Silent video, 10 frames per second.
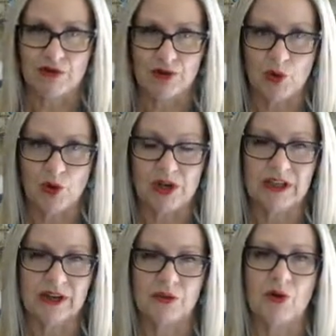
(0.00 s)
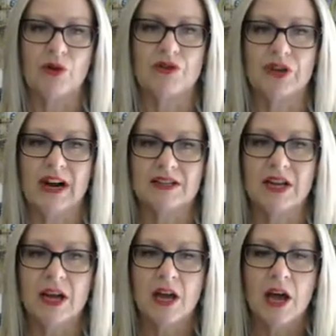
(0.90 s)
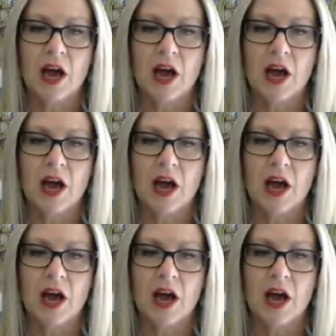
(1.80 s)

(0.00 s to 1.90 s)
of your collateral contract.